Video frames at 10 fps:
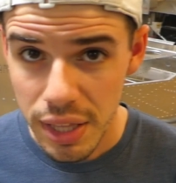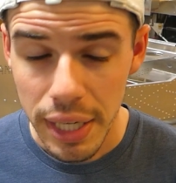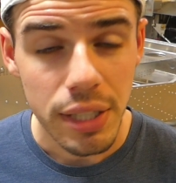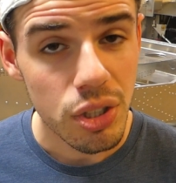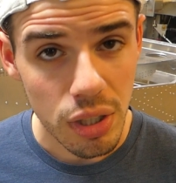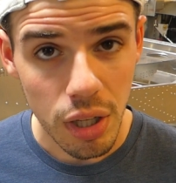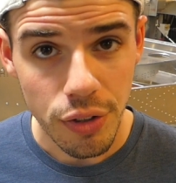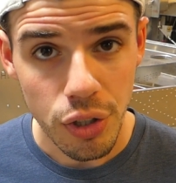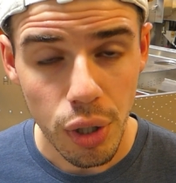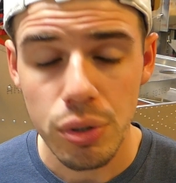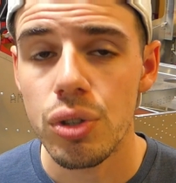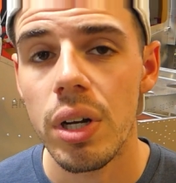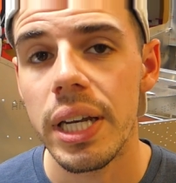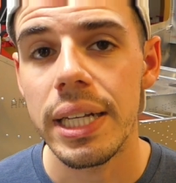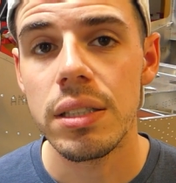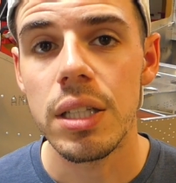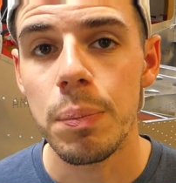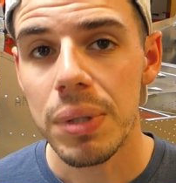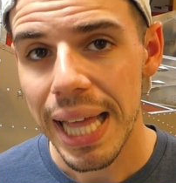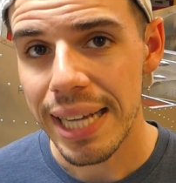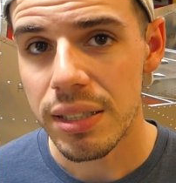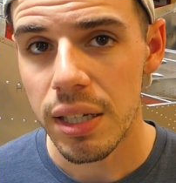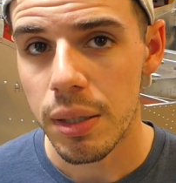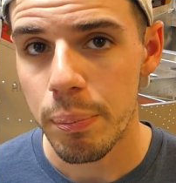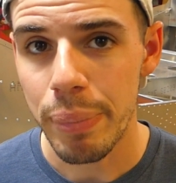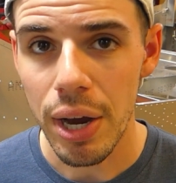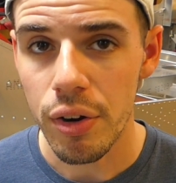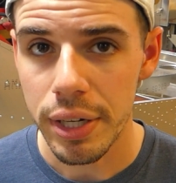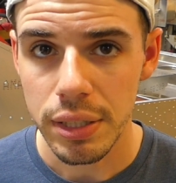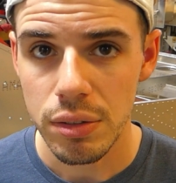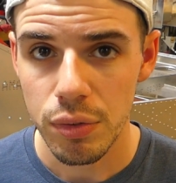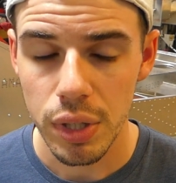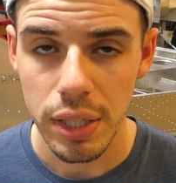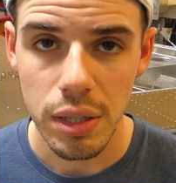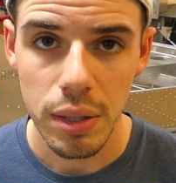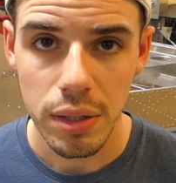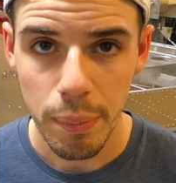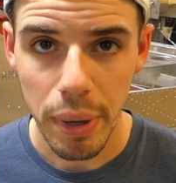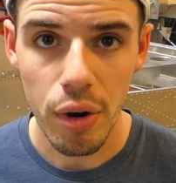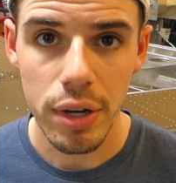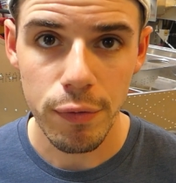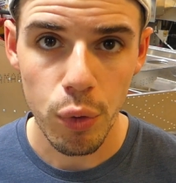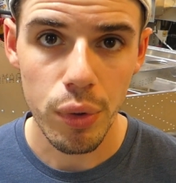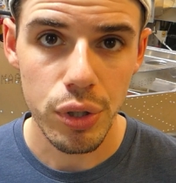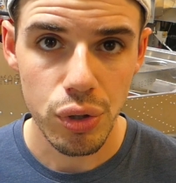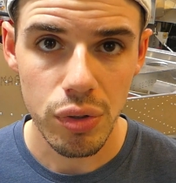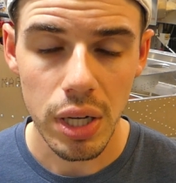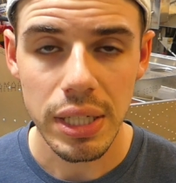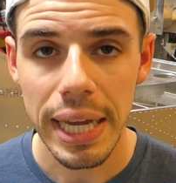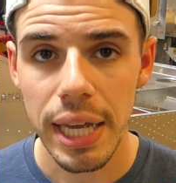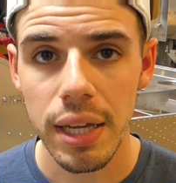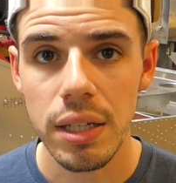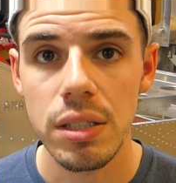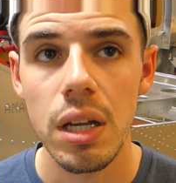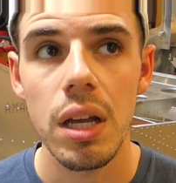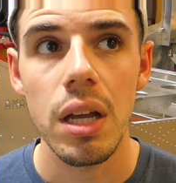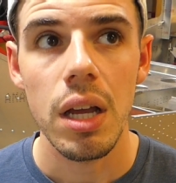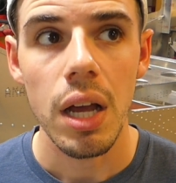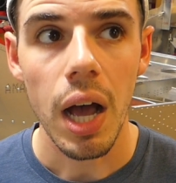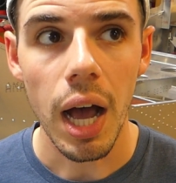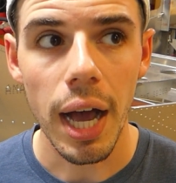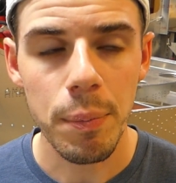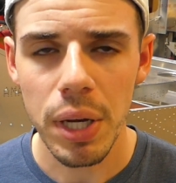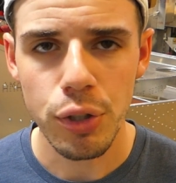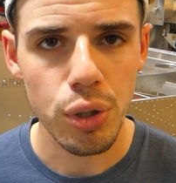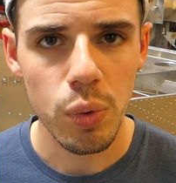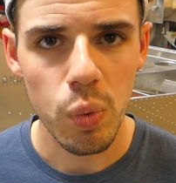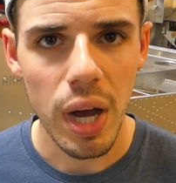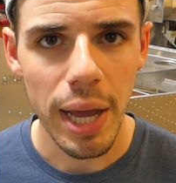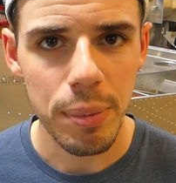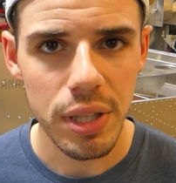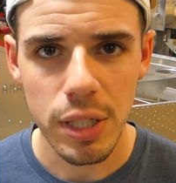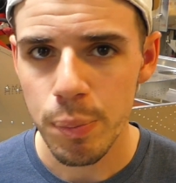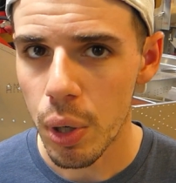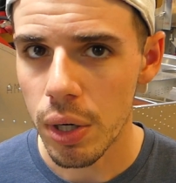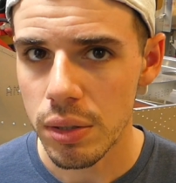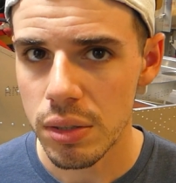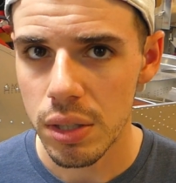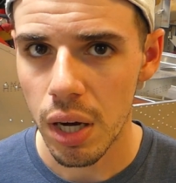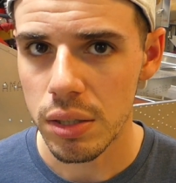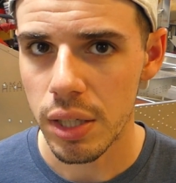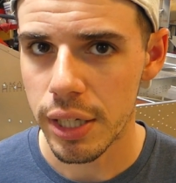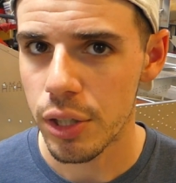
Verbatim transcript: thing, still on the nose strut, is the plastic bearing, or like the, the bearing for the strut. And I'm not sure why, but this part cost like